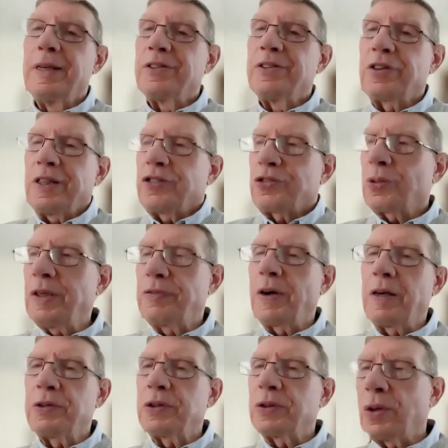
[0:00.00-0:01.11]
So these
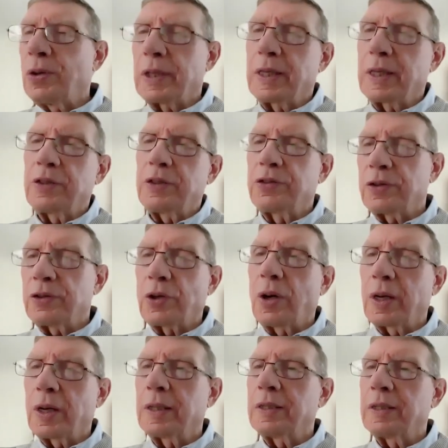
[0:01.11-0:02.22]
25-year-old kids are
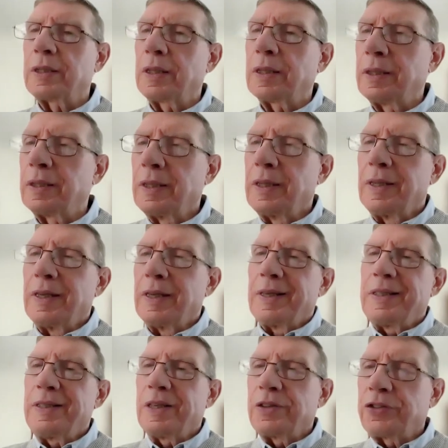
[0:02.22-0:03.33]
talking to
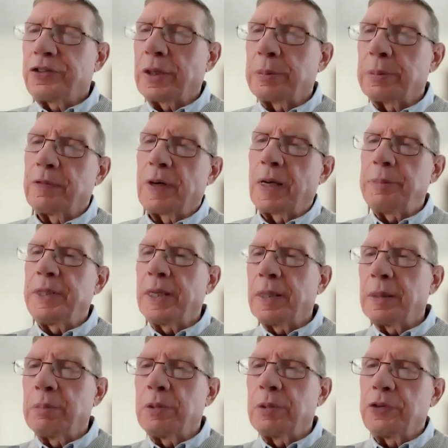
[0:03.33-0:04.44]
the chairman of
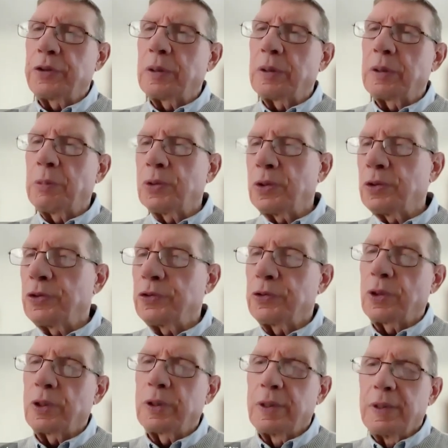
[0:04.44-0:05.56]
IBM or General Motors
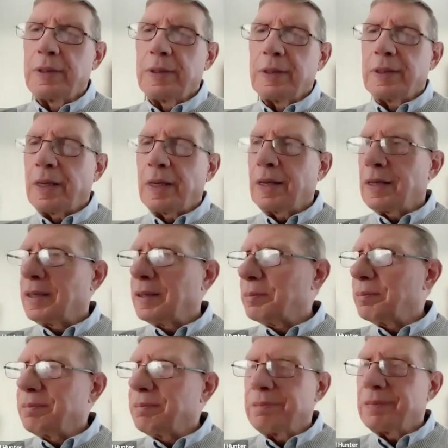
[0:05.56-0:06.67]
or
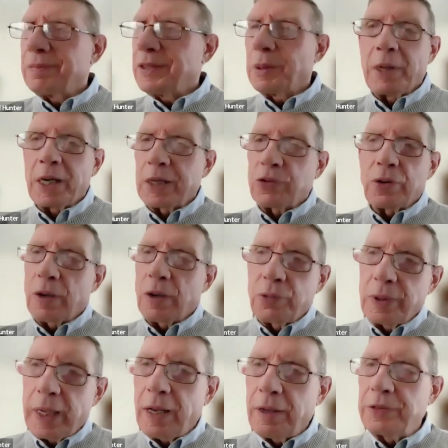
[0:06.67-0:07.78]
Microsoft,
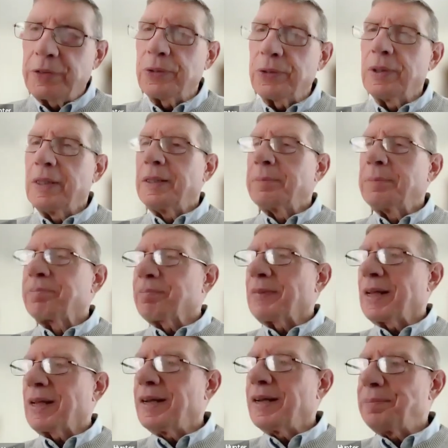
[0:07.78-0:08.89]
would have you,
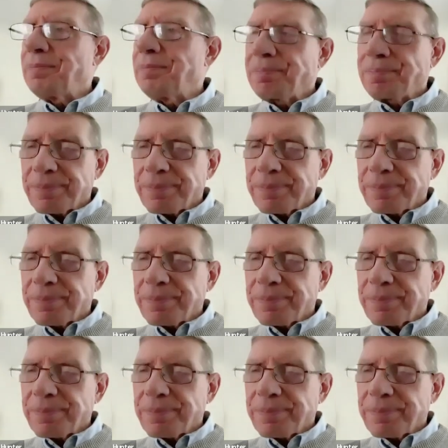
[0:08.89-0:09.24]
and